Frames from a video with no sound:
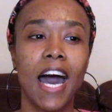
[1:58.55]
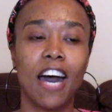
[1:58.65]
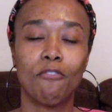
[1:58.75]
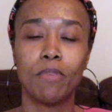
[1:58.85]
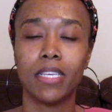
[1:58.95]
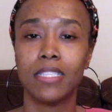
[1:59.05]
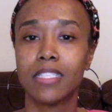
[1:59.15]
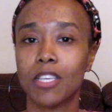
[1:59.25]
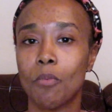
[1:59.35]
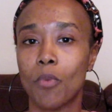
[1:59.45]
I've been
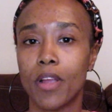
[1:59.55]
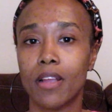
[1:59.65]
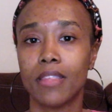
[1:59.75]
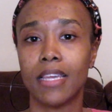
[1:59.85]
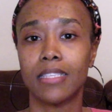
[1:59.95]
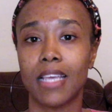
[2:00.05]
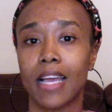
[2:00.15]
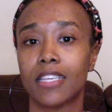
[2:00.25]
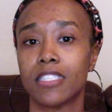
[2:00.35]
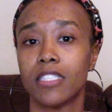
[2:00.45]
somewhere that is
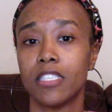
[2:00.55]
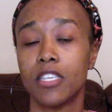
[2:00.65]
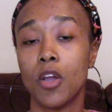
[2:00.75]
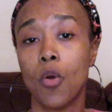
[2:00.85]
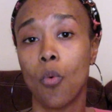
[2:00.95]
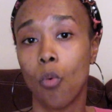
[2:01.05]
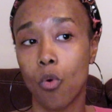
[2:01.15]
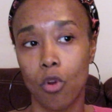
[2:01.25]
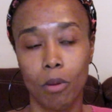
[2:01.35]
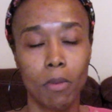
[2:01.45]
actually
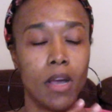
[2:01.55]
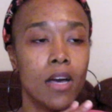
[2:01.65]
warm.